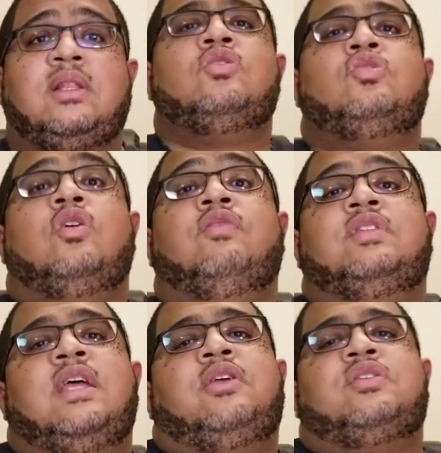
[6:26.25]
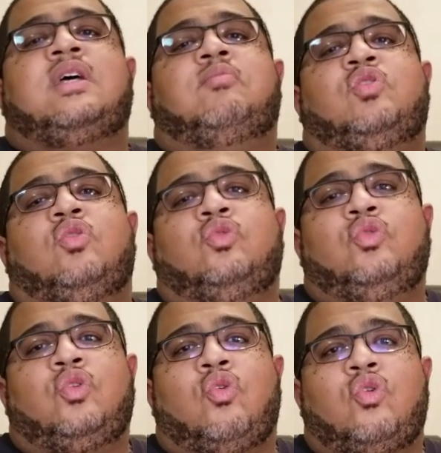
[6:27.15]
So if you take your time to go
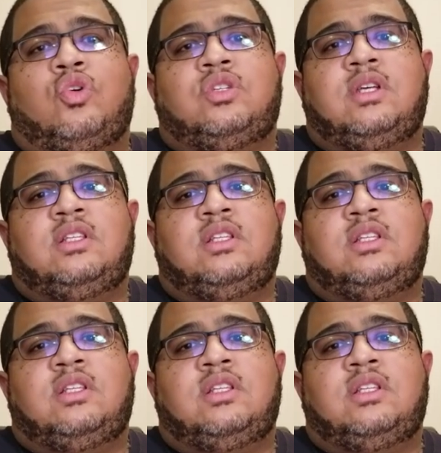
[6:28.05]
through the course,